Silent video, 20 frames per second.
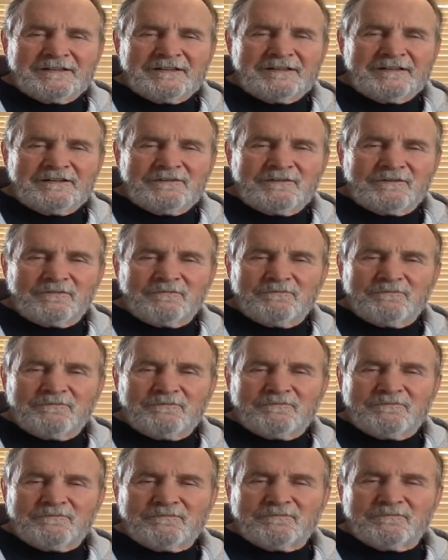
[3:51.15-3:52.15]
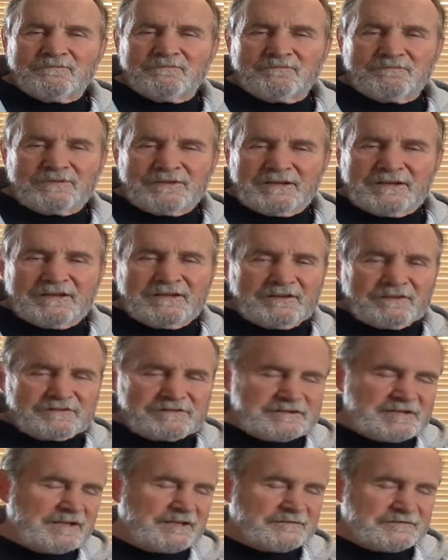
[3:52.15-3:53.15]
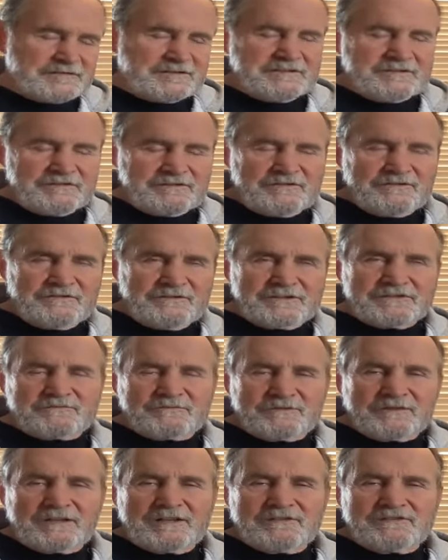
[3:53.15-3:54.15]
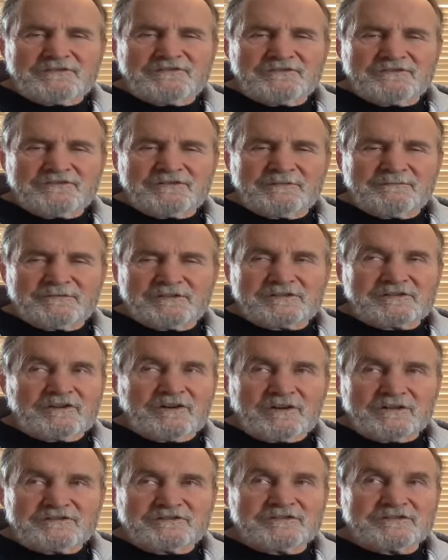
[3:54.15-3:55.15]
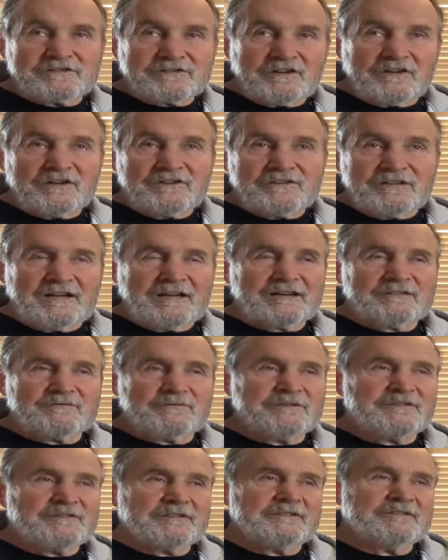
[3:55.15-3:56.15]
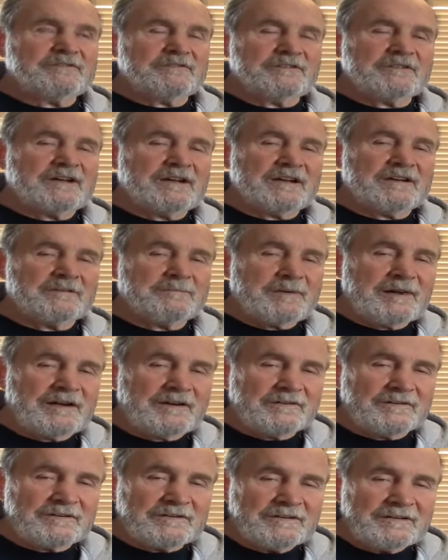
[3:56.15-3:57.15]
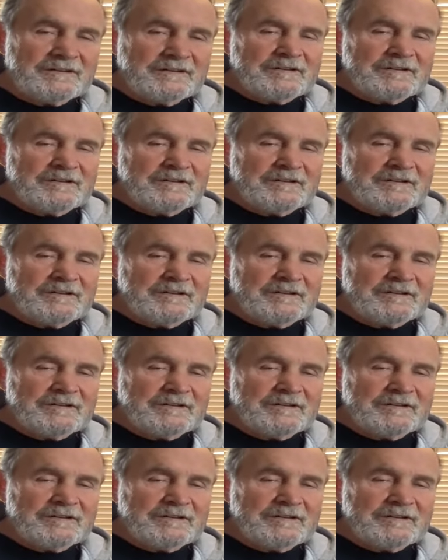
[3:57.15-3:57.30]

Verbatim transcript: you know, bringing ourselves into this relationship, this conscious contact with, with a higher power,